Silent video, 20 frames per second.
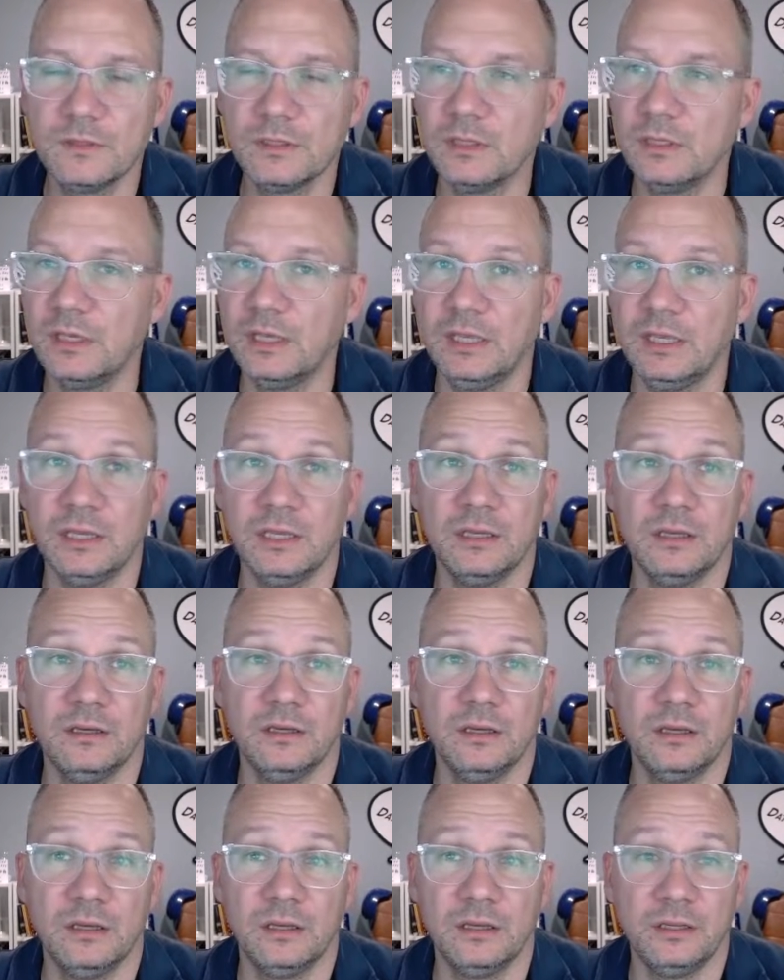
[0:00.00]
and
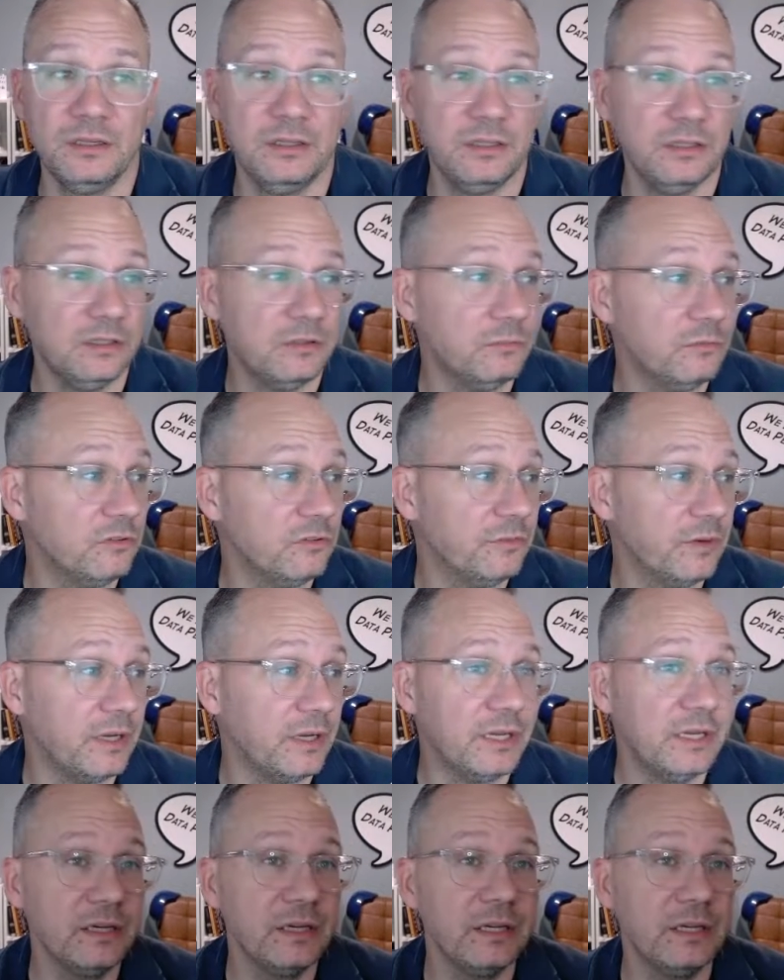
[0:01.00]
I need to move my
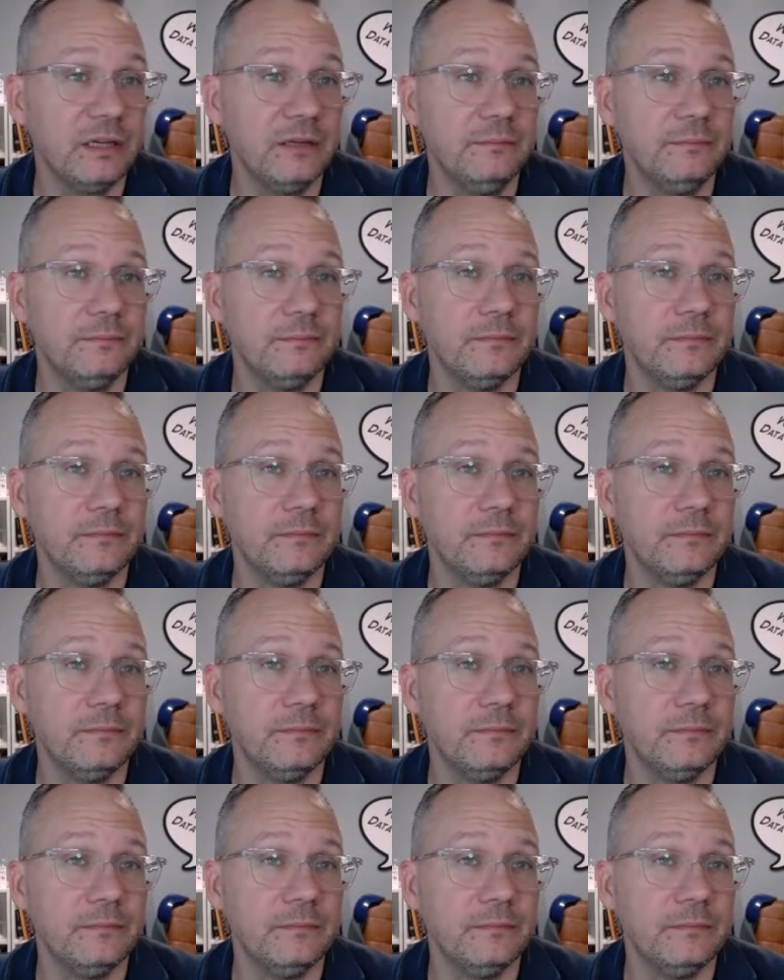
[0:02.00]
head again